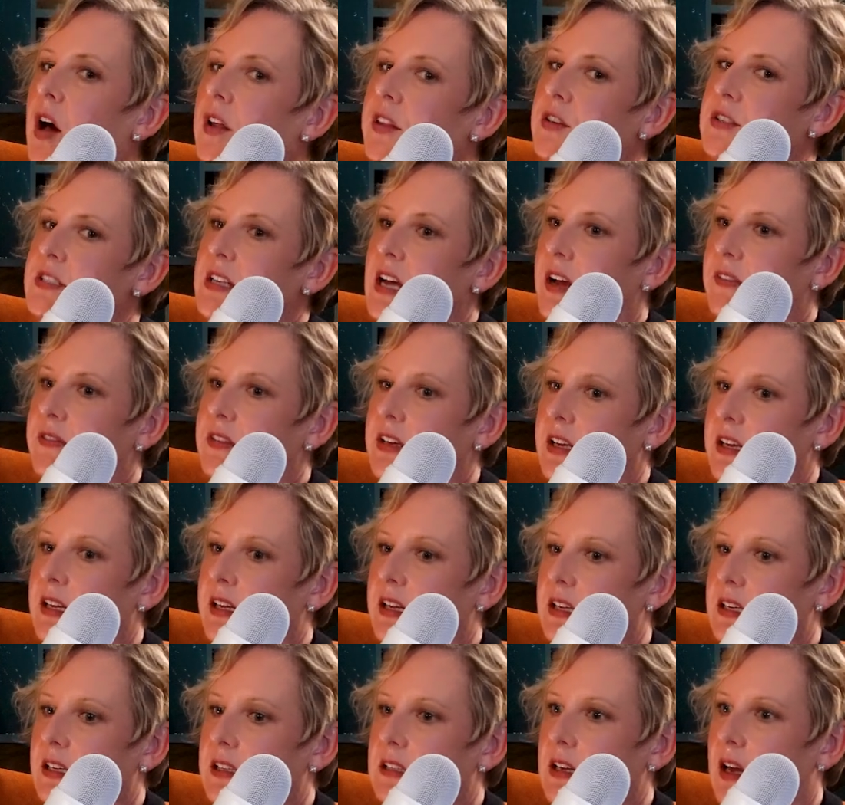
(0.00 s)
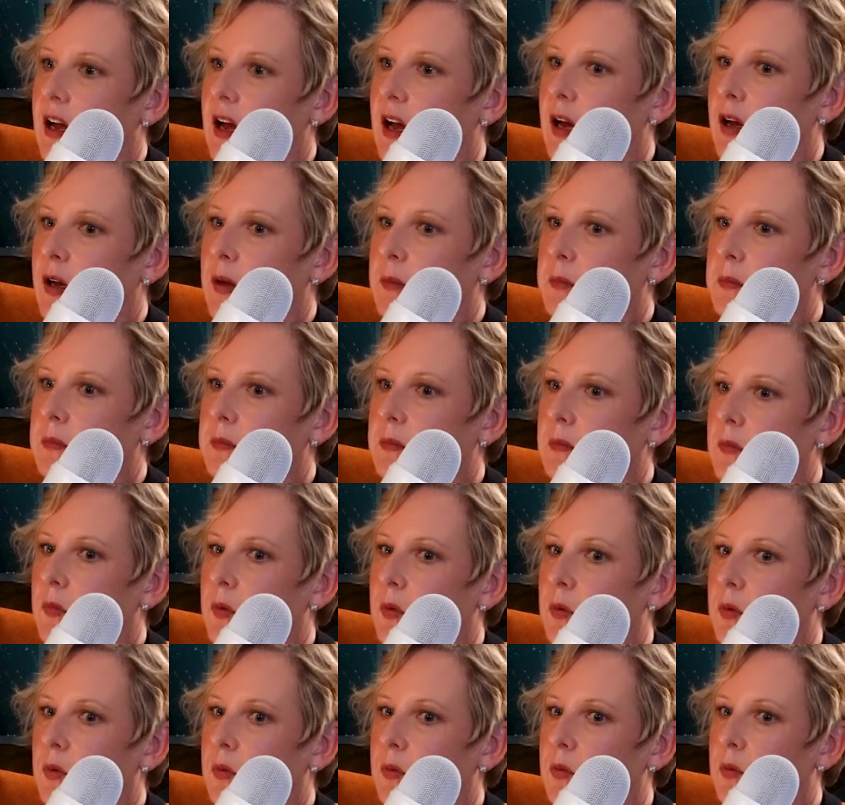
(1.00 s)
Although Daphne
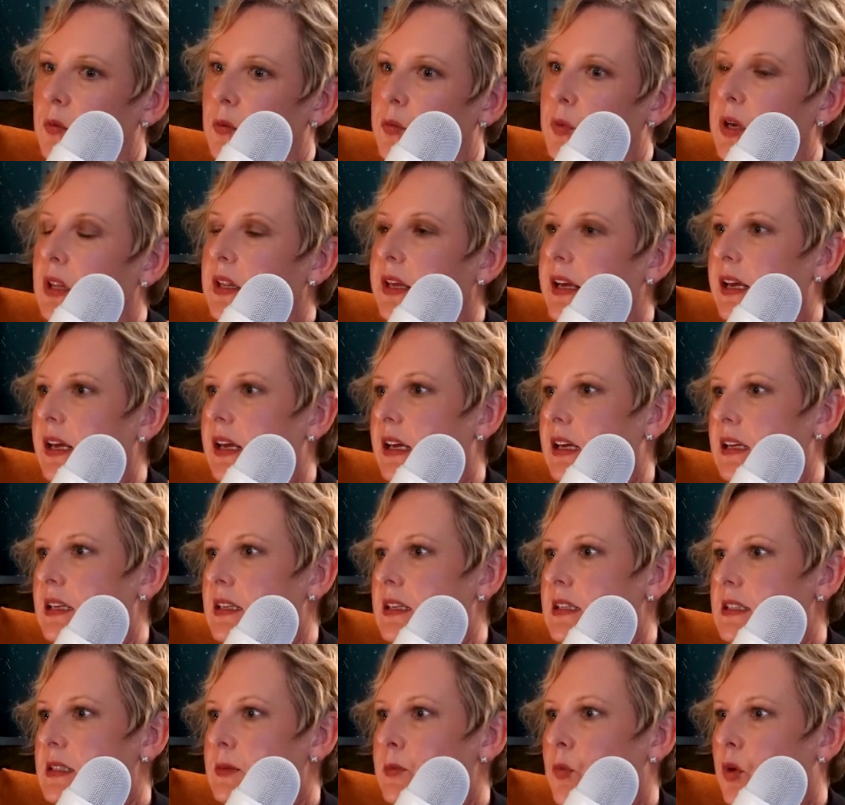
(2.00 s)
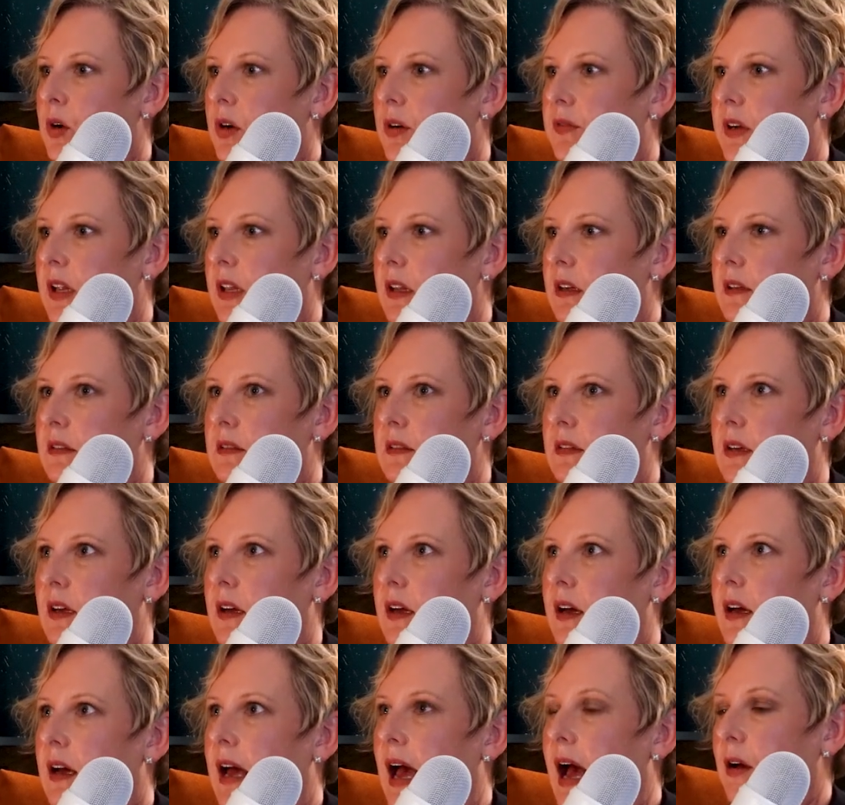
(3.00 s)
really is more of
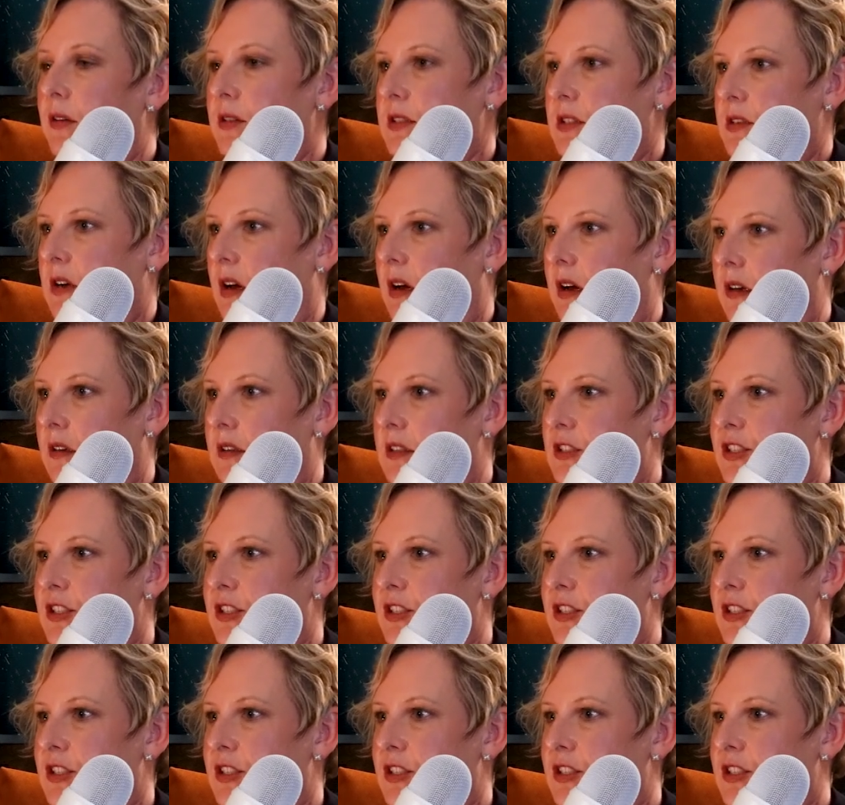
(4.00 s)
a house dog.